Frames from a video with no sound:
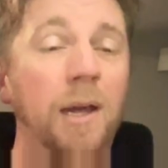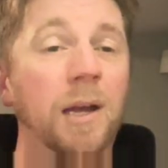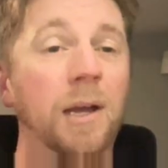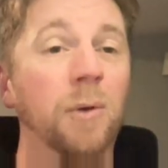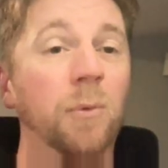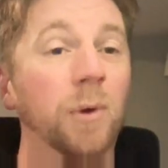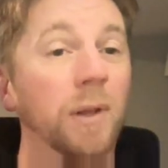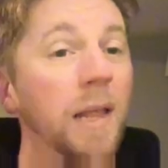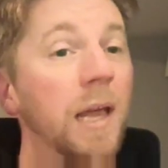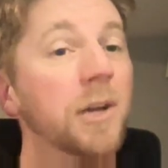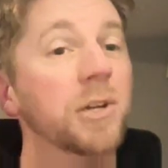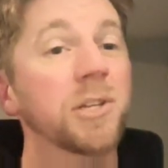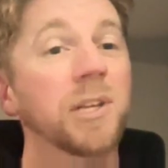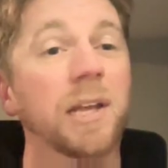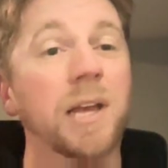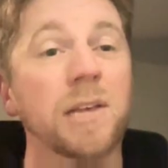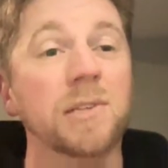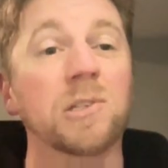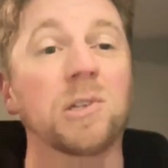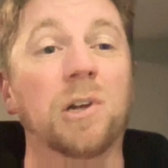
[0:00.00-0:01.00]
Well, actually, it
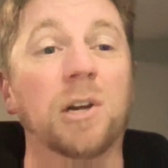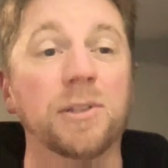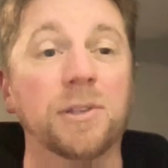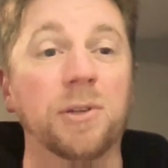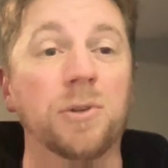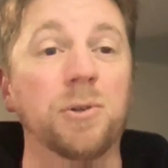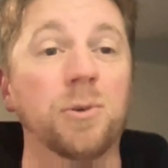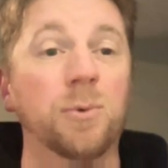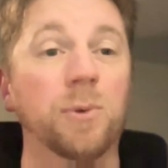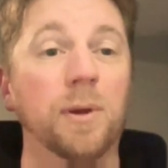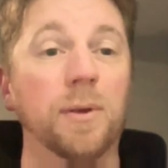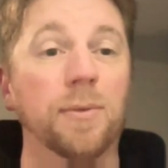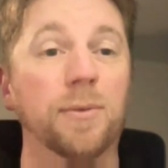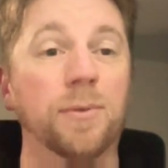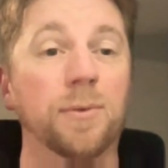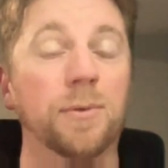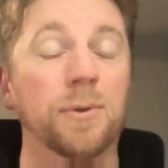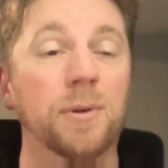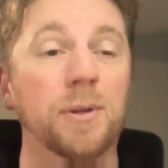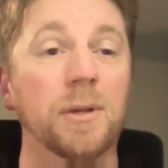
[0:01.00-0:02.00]
has a lot to do with
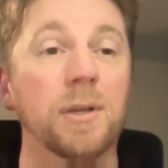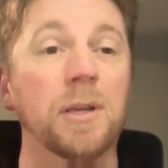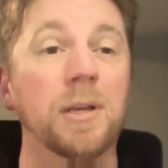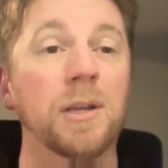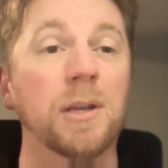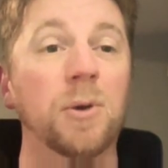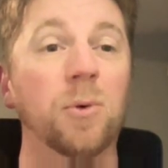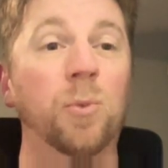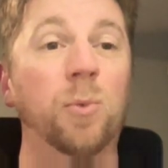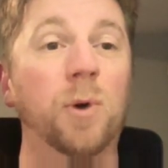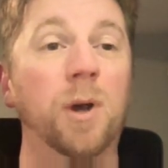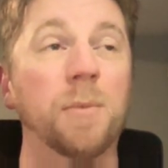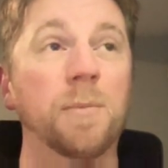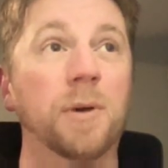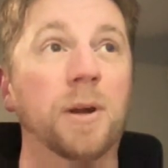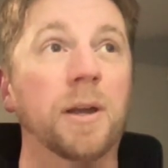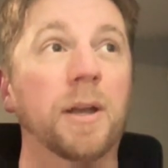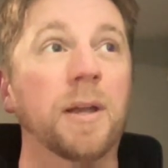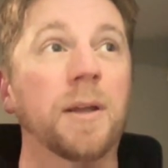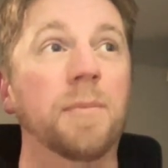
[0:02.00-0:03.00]
what
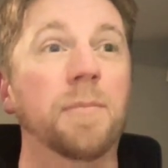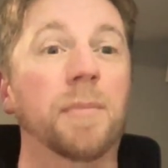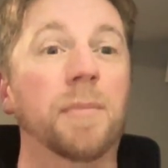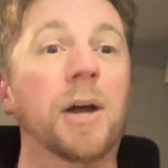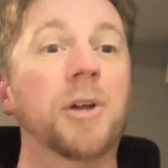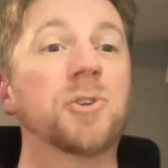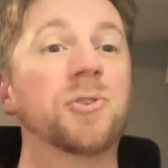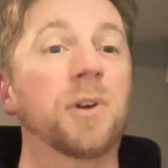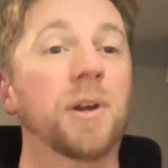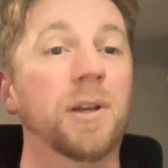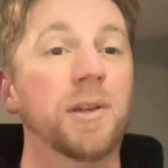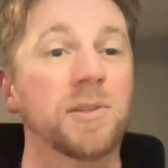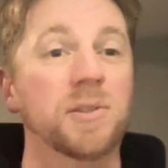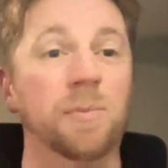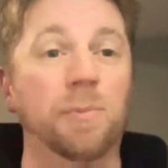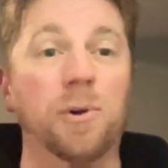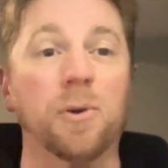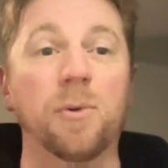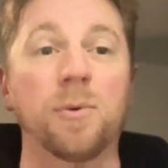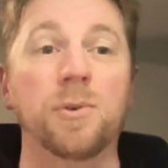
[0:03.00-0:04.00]
my mantra is
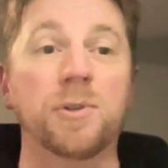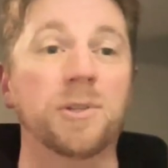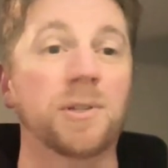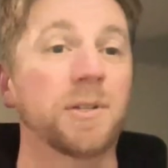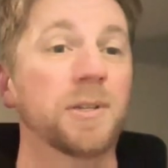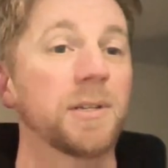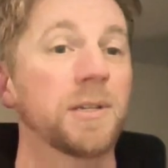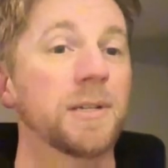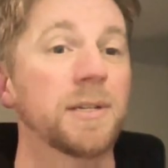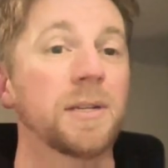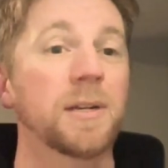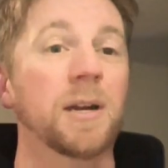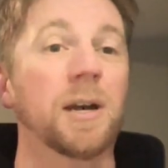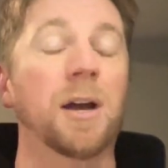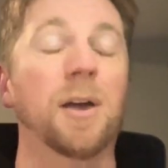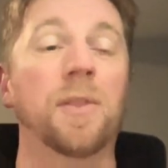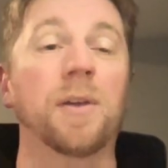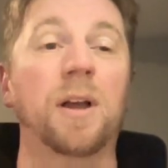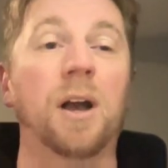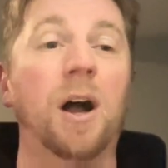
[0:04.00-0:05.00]
about
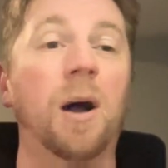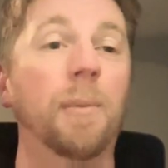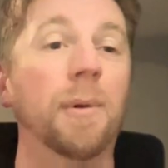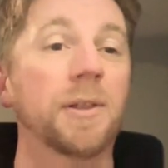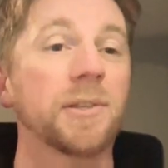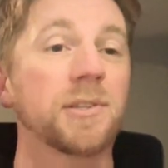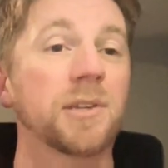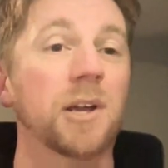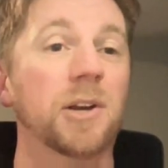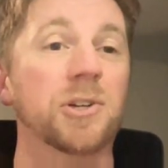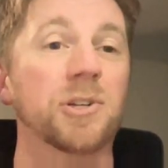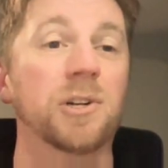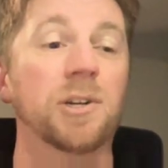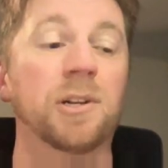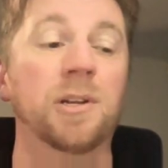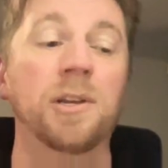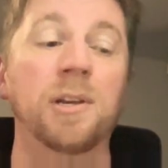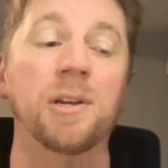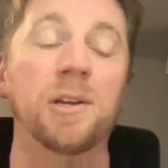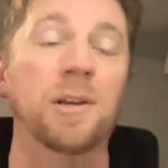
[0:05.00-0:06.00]
the comments section.
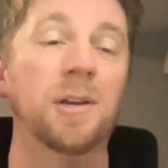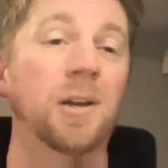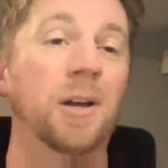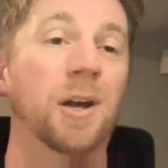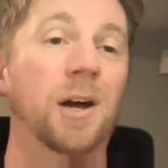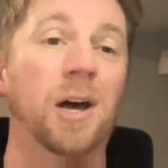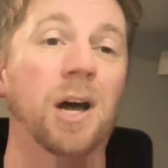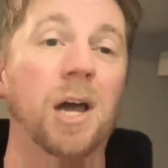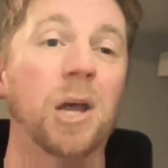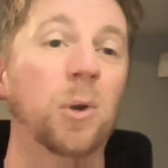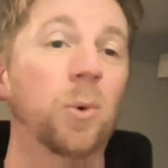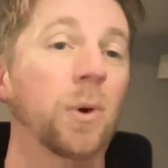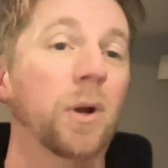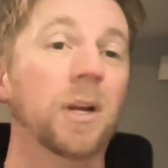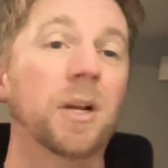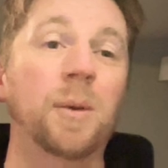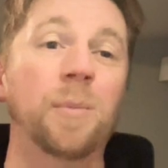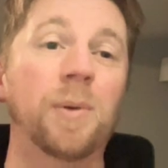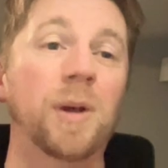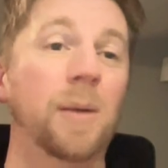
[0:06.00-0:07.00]
I don't want
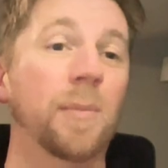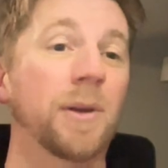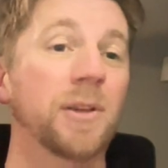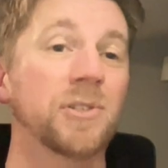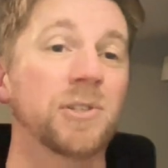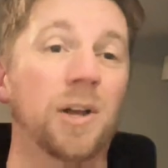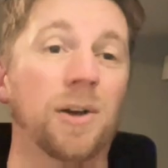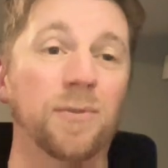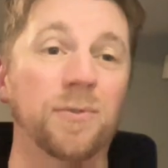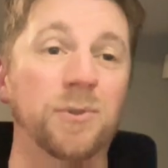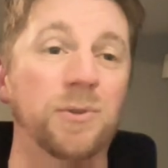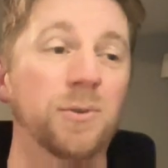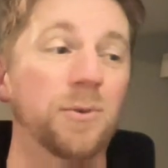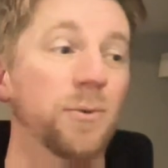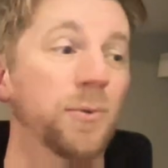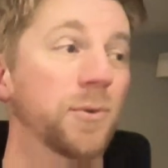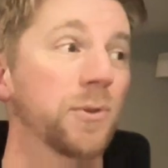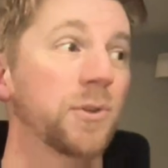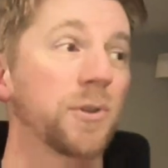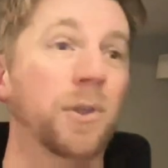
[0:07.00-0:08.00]
to compare myself to
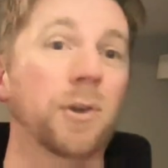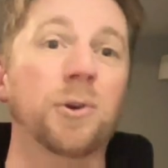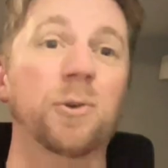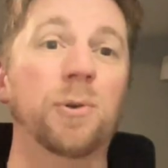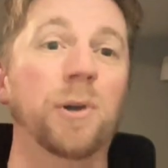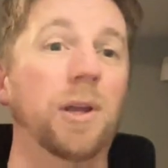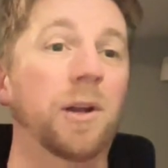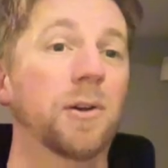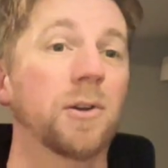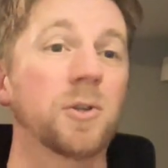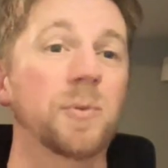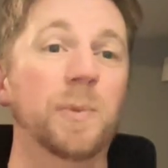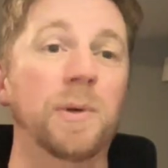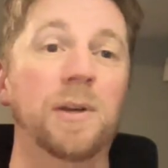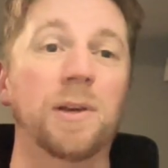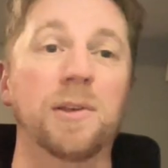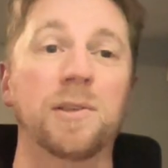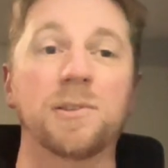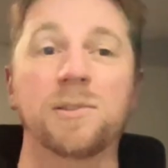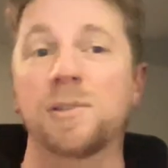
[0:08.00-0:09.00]
the other creators
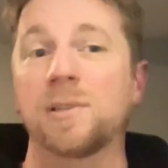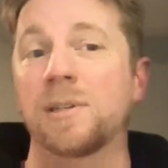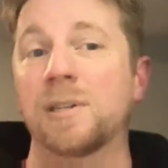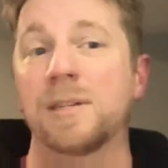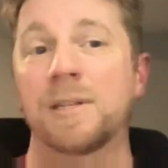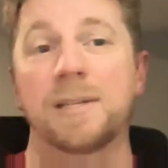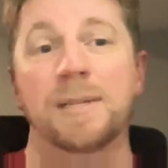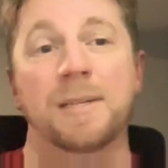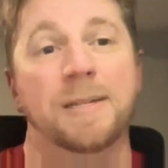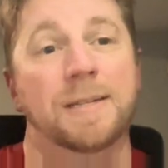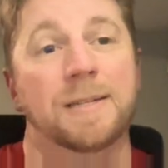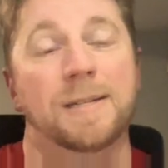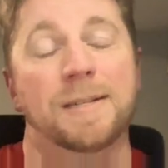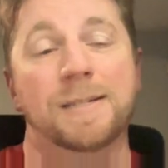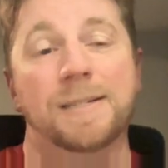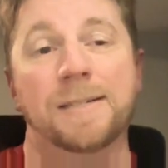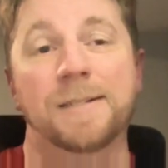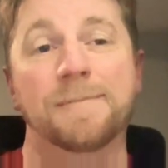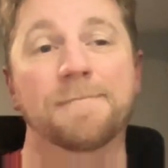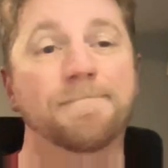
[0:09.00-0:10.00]
because
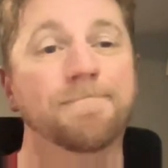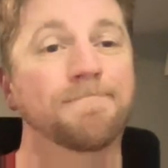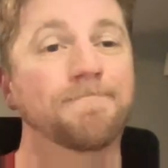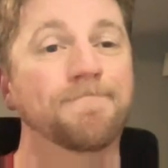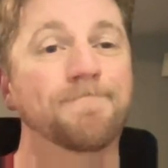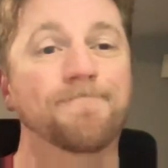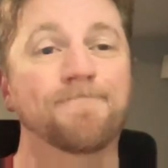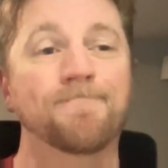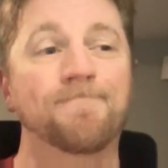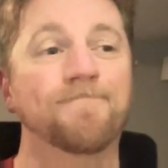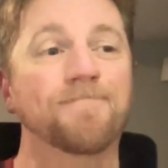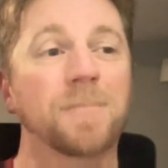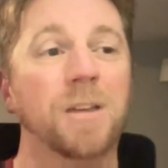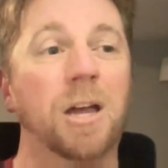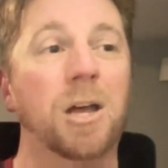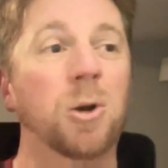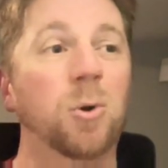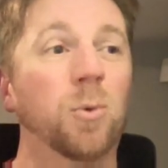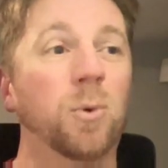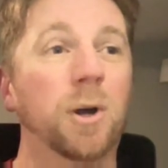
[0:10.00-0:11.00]

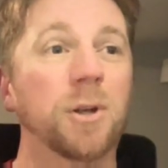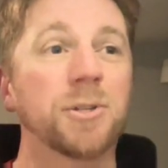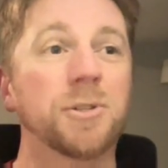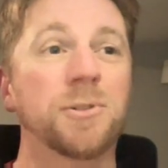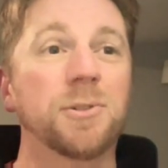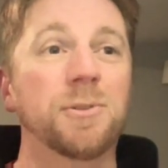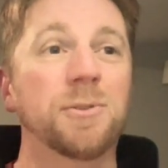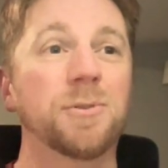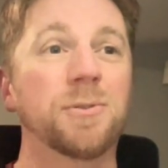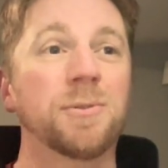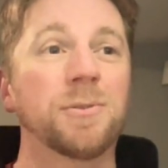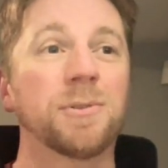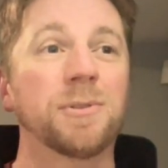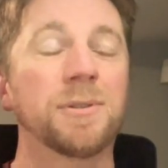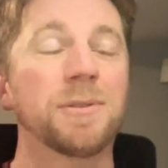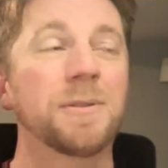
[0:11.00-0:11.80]
I don't want to